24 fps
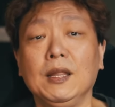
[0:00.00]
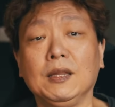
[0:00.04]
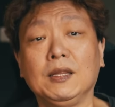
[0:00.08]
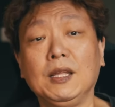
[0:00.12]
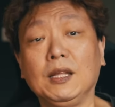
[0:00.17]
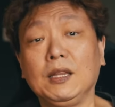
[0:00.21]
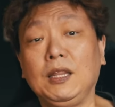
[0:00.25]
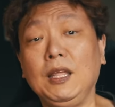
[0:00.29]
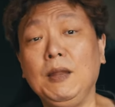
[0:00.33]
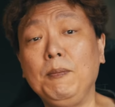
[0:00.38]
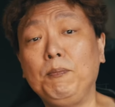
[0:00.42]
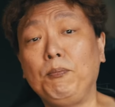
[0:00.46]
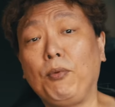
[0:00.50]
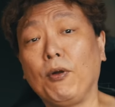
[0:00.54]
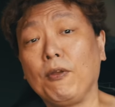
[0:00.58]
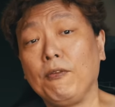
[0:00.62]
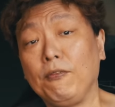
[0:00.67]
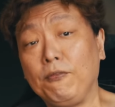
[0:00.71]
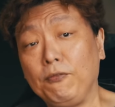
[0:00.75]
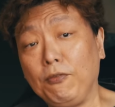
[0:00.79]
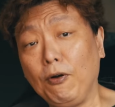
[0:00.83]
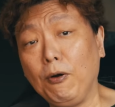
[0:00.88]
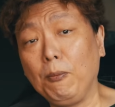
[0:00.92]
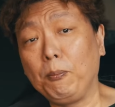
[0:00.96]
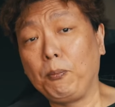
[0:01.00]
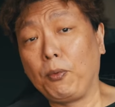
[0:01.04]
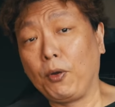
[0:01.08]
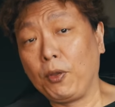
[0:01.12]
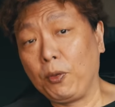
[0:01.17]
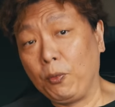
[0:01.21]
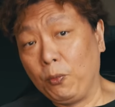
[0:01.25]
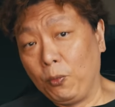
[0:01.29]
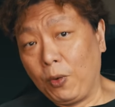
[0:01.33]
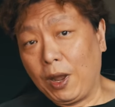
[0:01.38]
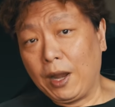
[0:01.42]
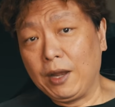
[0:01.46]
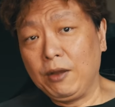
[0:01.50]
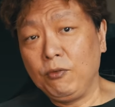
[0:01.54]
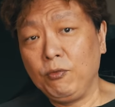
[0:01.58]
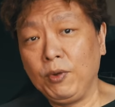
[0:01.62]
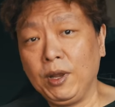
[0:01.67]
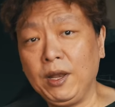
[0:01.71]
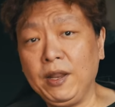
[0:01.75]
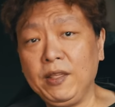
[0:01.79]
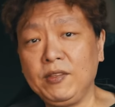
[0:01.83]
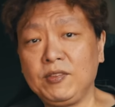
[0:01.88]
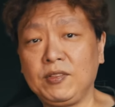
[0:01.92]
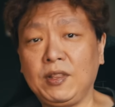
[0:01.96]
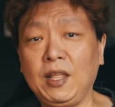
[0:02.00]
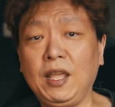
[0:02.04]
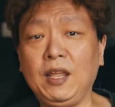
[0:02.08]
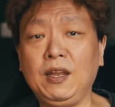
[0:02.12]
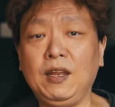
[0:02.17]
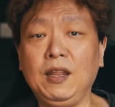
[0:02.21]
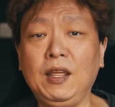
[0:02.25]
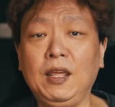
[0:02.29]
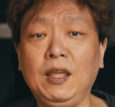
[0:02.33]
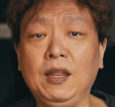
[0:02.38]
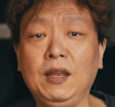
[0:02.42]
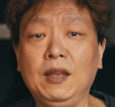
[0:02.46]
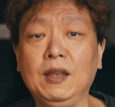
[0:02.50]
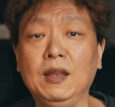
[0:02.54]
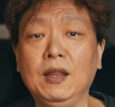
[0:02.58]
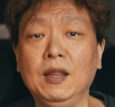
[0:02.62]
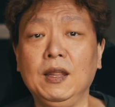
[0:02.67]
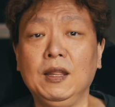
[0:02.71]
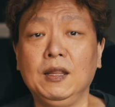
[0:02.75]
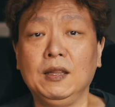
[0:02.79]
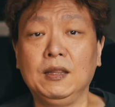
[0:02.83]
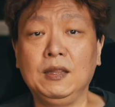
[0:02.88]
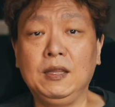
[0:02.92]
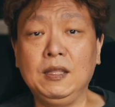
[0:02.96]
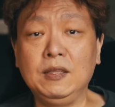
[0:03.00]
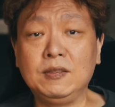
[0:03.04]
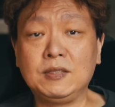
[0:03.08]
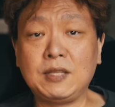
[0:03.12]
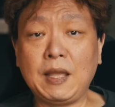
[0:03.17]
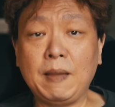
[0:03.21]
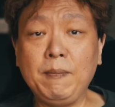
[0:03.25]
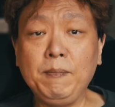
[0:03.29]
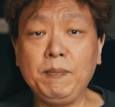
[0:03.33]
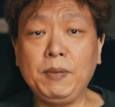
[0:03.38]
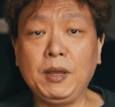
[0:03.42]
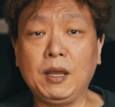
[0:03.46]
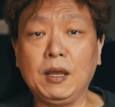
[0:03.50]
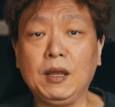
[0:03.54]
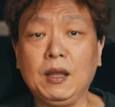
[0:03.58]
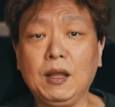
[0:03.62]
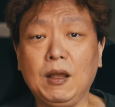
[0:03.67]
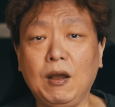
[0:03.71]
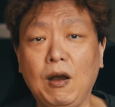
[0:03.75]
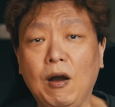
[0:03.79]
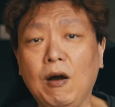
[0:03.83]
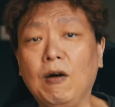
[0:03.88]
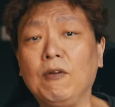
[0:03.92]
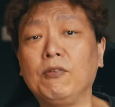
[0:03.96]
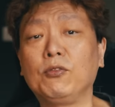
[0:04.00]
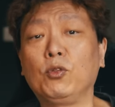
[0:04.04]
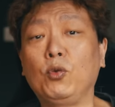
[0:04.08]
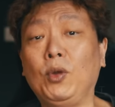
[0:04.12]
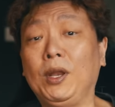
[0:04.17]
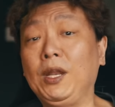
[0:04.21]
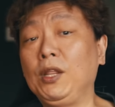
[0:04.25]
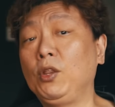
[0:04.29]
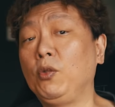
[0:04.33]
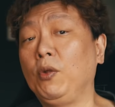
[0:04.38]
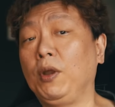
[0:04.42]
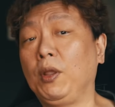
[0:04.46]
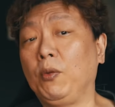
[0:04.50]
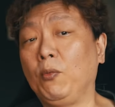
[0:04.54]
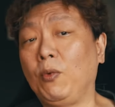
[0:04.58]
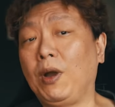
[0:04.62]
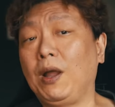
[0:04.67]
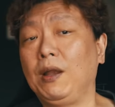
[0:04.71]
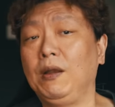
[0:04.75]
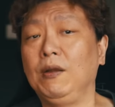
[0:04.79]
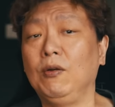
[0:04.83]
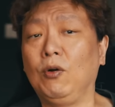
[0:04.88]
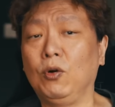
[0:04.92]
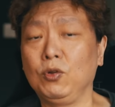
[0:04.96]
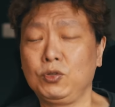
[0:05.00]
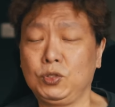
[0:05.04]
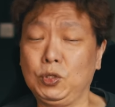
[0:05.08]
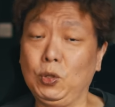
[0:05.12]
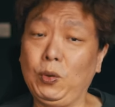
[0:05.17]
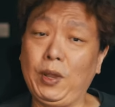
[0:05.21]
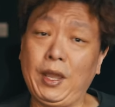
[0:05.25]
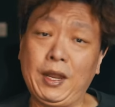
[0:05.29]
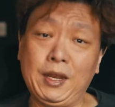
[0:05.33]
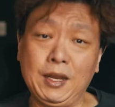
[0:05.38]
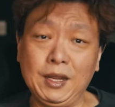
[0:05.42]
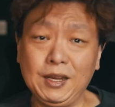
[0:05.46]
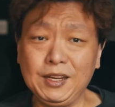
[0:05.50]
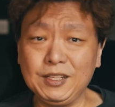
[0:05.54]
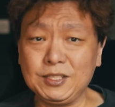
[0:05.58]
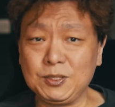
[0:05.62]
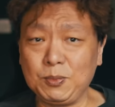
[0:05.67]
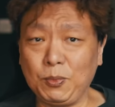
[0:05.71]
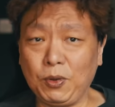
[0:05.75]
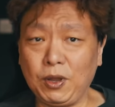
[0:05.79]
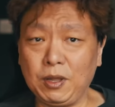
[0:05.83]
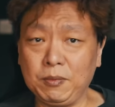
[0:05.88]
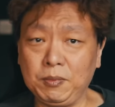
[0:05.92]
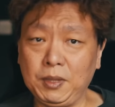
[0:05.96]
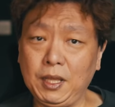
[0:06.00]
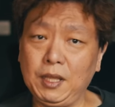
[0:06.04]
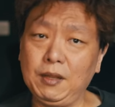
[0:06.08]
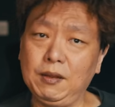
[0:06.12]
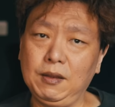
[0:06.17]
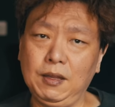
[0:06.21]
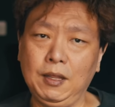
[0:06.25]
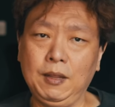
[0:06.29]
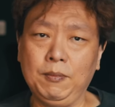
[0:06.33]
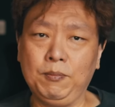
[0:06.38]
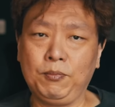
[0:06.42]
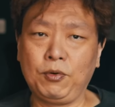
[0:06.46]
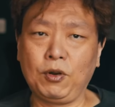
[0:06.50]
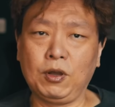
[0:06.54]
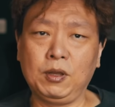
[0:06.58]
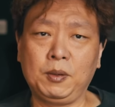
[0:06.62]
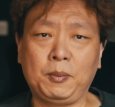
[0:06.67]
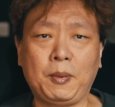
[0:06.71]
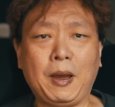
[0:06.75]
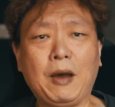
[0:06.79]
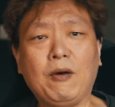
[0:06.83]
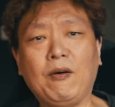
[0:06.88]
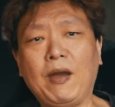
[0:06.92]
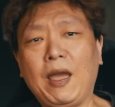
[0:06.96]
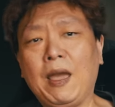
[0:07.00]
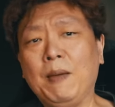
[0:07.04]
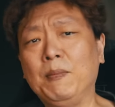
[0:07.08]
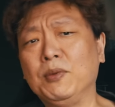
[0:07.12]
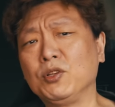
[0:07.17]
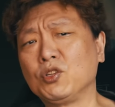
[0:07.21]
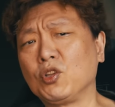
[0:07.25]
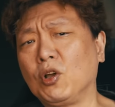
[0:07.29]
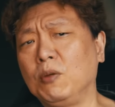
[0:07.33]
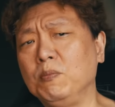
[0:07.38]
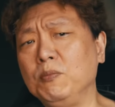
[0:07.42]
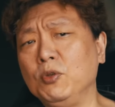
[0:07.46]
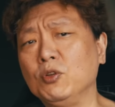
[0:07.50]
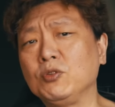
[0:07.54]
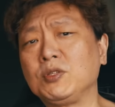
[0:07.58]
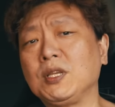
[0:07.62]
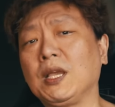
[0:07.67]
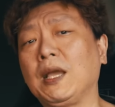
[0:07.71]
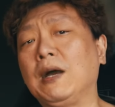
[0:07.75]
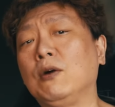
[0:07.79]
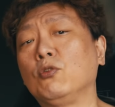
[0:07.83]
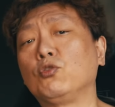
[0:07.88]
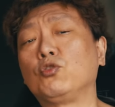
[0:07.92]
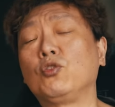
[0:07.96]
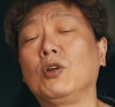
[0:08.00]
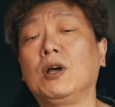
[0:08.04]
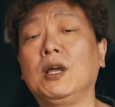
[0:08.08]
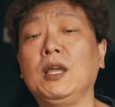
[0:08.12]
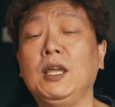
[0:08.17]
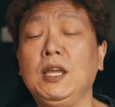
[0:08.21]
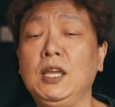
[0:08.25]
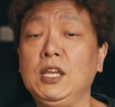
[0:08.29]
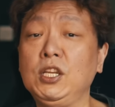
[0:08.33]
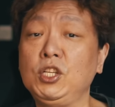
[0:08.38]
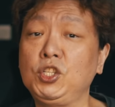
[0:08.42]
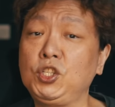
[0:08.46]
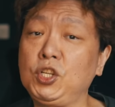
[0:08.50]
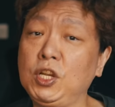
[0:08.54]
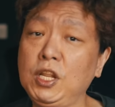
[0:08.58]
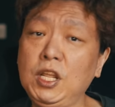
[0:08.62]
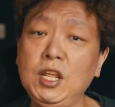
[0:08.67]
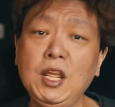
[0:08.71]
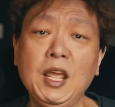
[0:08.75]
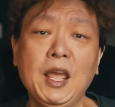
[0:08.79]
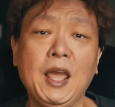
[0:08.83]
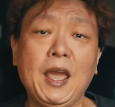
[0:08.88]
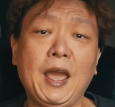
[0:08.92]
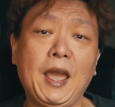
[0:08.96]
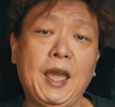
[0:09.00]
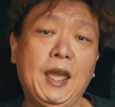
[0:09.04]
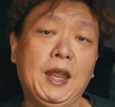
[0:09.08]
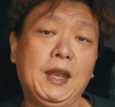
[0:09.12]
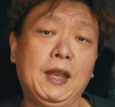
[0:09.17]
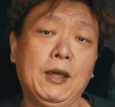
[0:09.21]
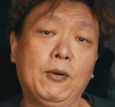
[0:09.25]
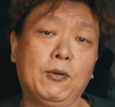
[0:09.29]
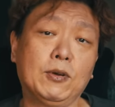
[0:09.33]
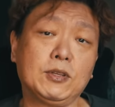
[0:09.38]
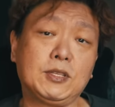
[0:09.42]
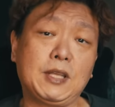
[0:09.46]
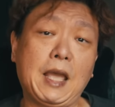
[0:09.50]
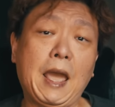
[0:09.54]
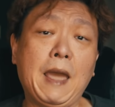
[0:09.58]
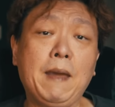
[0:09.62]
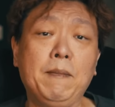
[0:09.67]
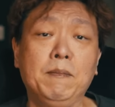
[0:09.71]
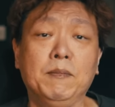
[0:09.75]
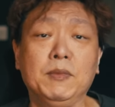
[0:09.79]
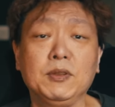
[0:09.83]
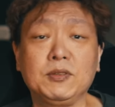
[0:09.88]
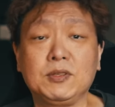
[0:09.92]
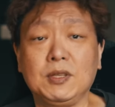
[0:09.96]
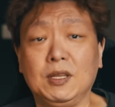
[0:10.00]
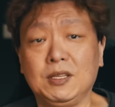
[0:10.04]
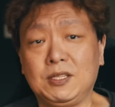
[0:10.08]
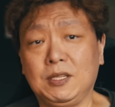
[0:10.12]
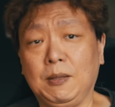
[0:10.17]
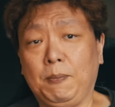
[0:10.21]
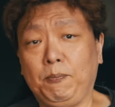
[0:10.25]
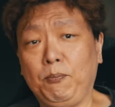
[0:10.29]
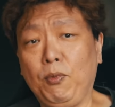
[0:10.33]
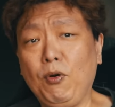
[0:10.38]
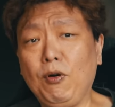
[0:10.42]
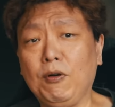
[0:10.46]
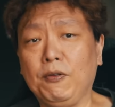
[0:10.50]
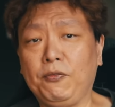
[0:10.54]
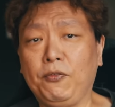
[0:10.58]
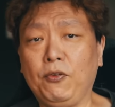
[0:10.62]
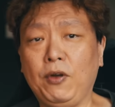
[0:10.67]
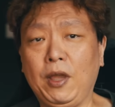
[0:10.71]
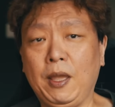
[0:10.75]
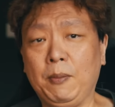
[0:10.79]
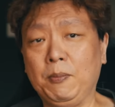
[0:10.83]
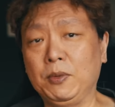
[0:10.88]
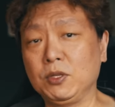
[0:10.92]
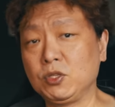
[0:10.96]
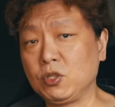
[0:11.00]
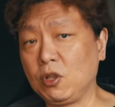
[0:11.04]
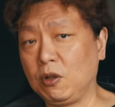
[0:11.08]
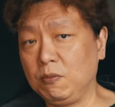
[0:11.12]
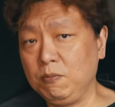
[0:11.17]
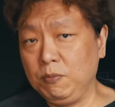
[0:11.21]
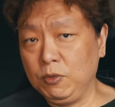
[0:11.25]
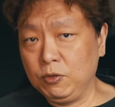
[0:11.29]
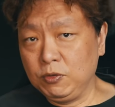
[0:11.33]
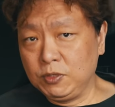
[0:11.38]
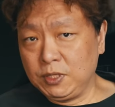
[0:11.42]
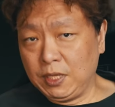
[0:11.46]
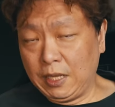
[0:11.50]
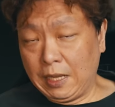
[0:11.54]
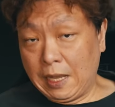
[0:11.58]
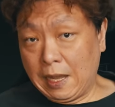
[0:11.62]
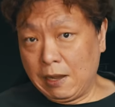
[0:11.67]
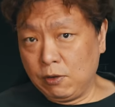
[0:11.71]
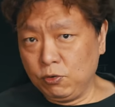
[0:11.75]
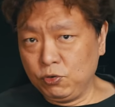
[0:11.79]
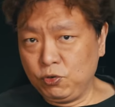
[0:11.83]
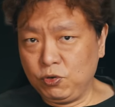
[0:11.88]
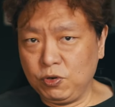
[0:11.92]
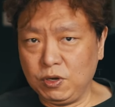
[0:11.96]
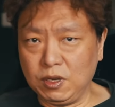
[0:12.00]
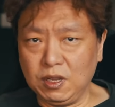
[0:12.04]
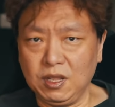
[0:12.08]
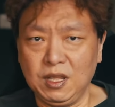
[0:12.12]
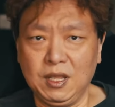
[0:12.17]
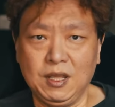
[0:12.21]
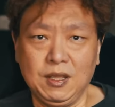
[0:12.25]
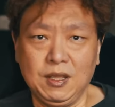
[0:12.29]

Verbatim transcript: 13.4.1 release date in December of 2021. Also, another small update. It brought about Amazon Music Ultra HD, and there was Atmos support for Amazon Music Ultra.